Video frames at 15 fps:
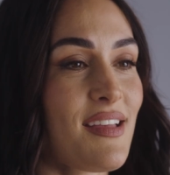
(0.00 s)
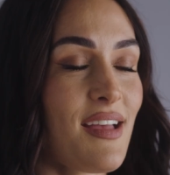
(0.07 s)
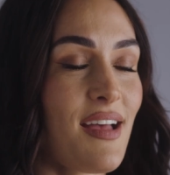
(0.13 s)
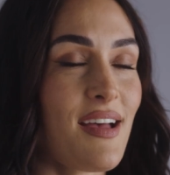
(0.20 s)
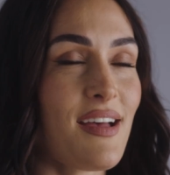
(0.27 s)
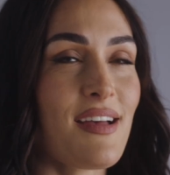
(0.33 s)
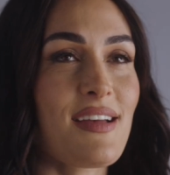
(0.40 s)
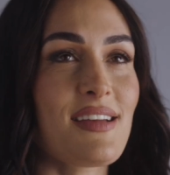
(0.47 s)

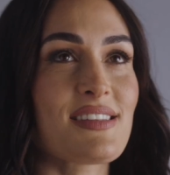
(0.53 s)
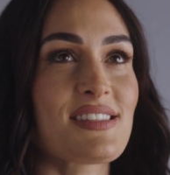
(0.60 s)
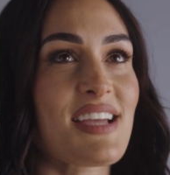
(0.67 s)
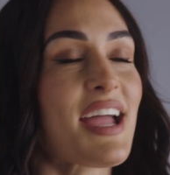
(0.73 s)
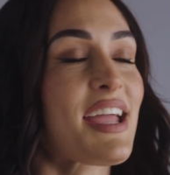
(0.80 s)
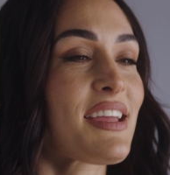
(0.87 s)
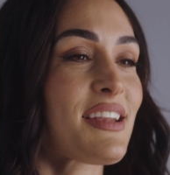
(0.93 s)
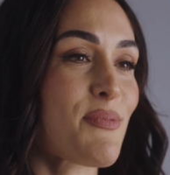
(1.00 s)

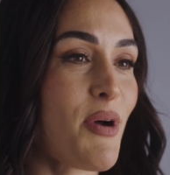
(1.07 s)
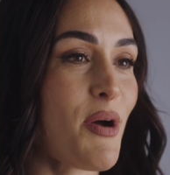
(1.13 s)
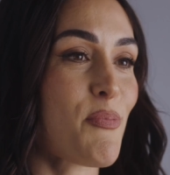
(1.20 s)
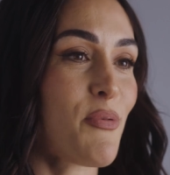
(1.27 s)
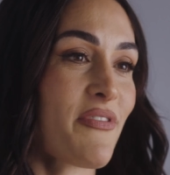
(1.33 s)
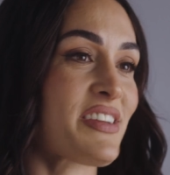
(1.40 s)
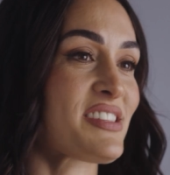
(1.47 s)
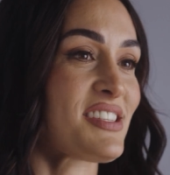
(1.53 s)
Diet about
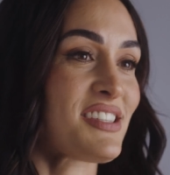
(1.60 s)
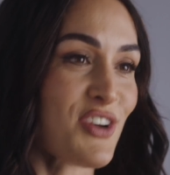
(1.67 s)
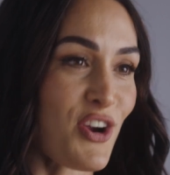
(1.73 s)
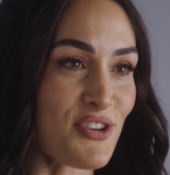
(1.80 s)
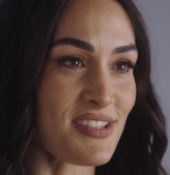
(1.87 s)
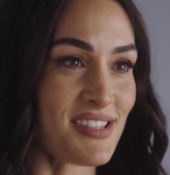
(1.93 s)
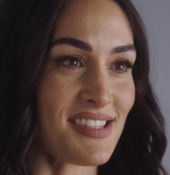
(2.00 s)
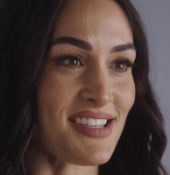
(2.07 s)
preventing
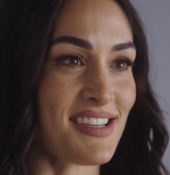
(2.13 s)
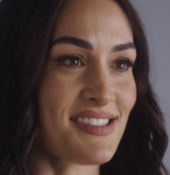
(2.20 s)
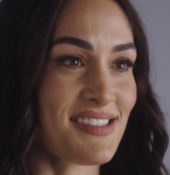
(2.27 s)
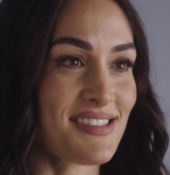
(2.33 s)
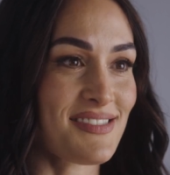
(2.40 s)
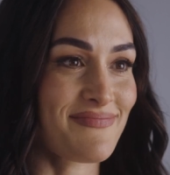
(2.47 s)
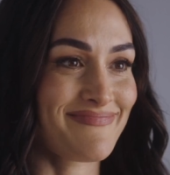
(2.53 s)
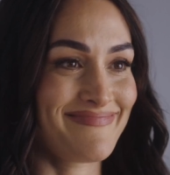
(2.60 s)
heart
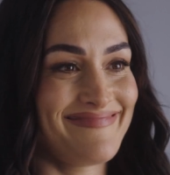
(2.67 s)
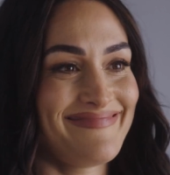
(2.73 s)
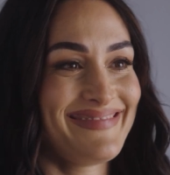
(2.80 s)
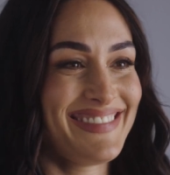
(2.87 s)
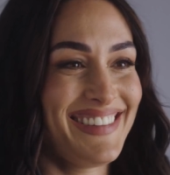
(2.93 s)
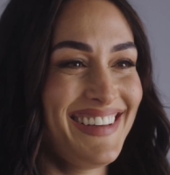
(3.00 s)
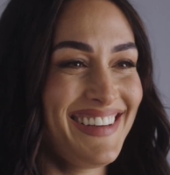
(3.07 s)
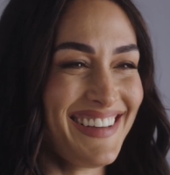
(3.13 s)
disease.
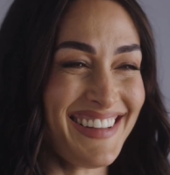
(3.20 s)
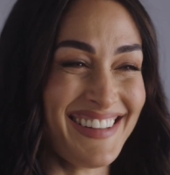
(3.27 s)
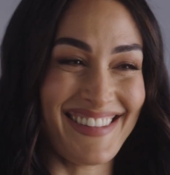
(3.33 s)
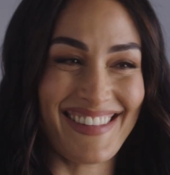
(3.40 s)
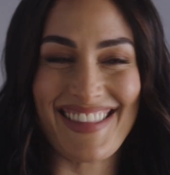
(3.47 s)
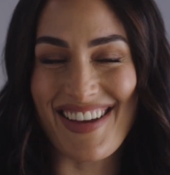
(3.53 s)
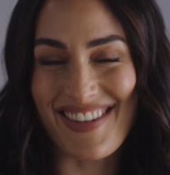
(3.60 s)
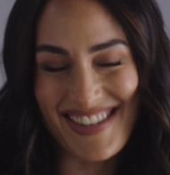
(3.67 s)

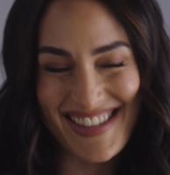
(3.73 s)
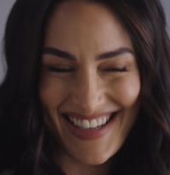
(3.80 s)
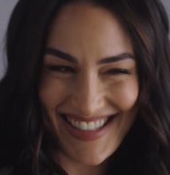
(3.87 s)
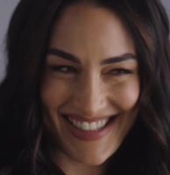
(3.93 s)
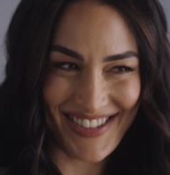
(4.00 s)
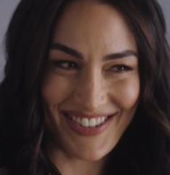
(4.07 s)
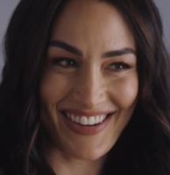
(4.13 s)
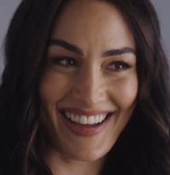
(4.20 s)
That was
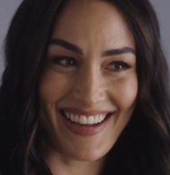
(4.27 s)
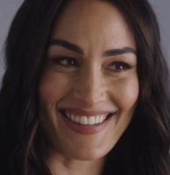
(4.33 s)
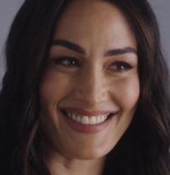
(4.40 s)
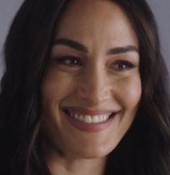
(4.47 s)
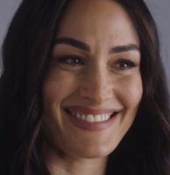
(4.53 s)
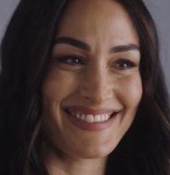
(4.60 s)
yesterday.